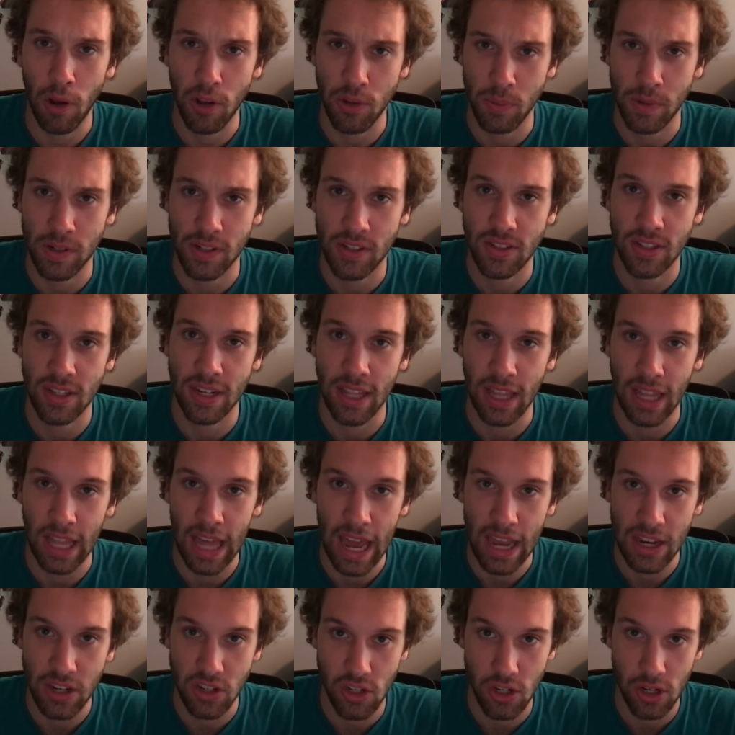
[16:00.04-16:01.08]
much as they did
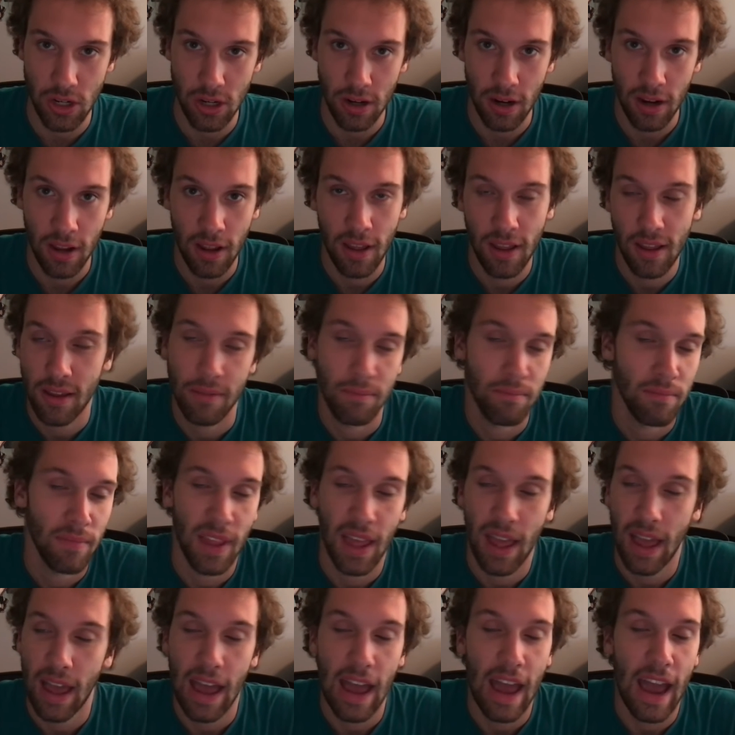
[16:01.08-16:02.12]
last year,
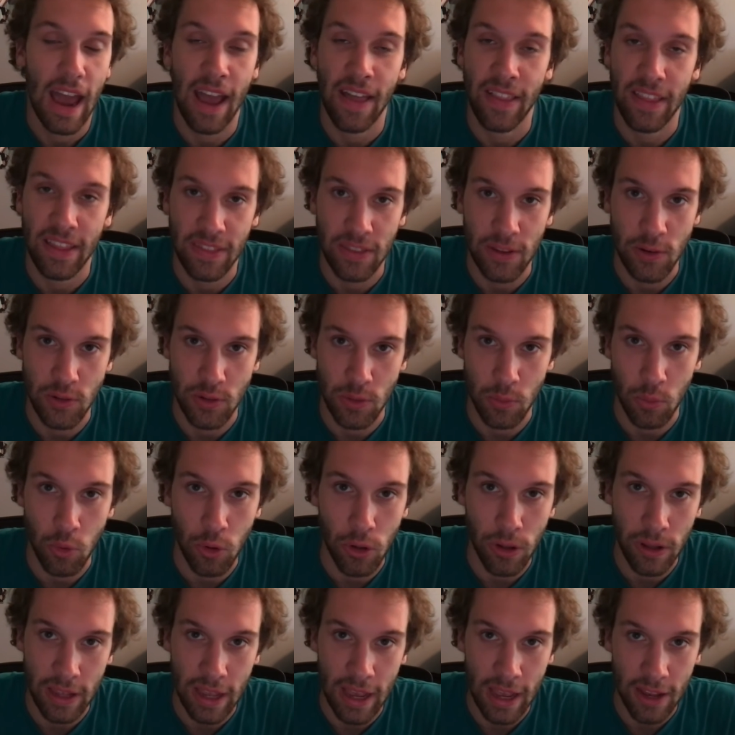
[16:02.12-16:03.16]
I think there's a
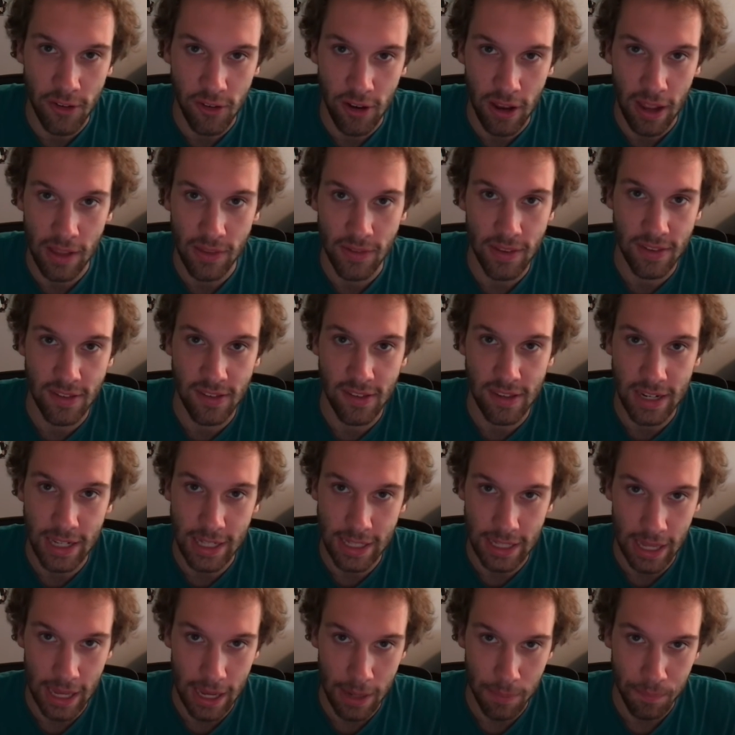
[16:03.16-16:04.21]
really high chance that CeeDee
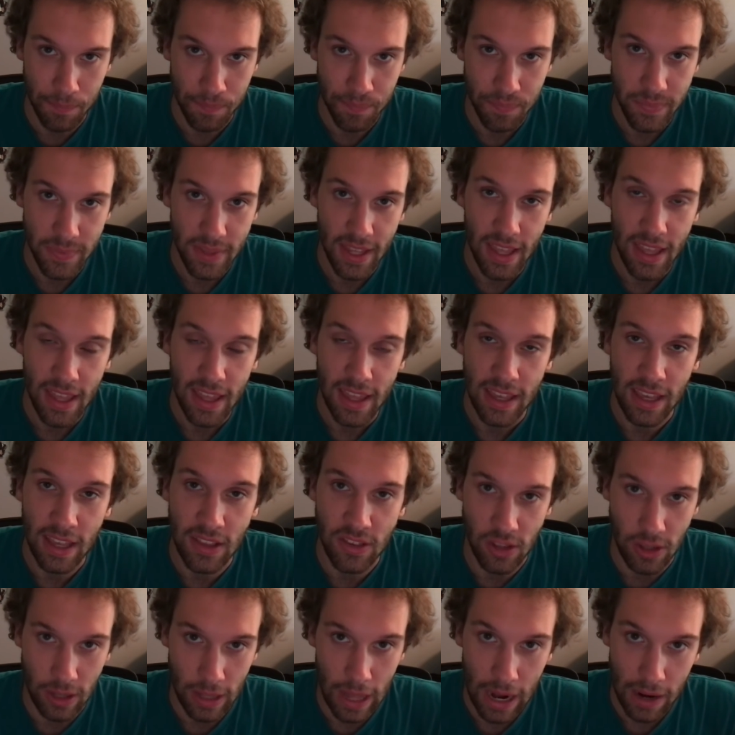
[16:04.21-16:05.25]
Lamb
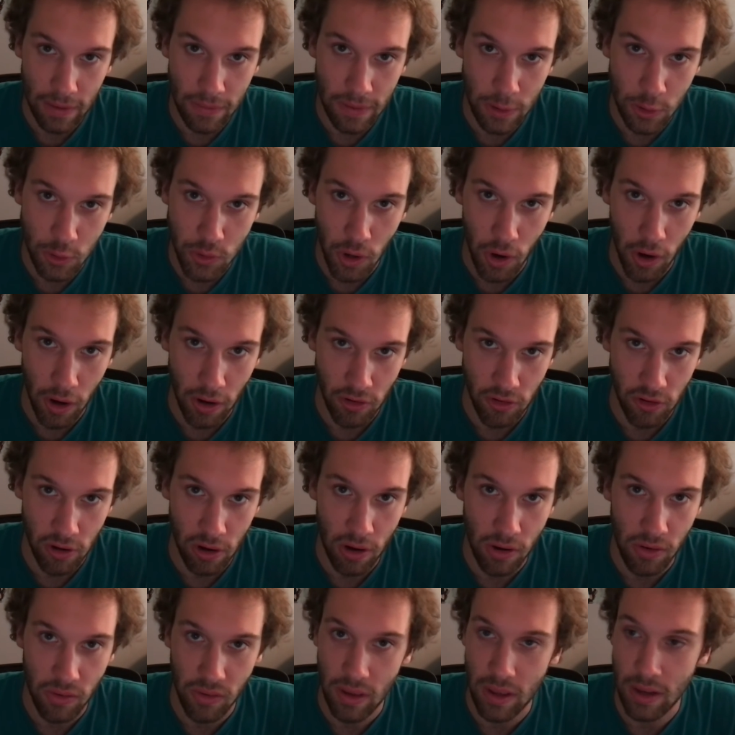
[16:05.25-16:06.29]
gets a lot of those target
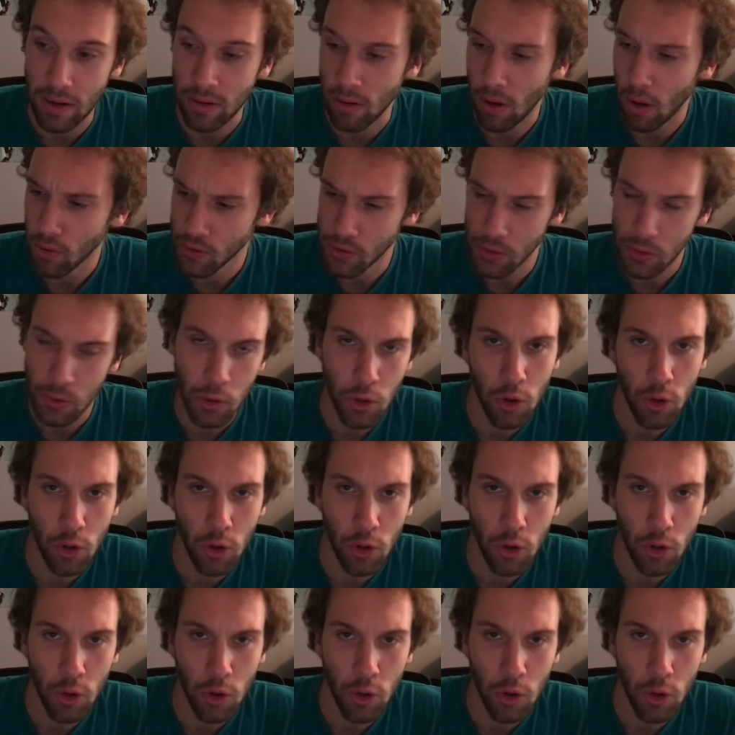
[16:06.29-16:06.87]
shares. And also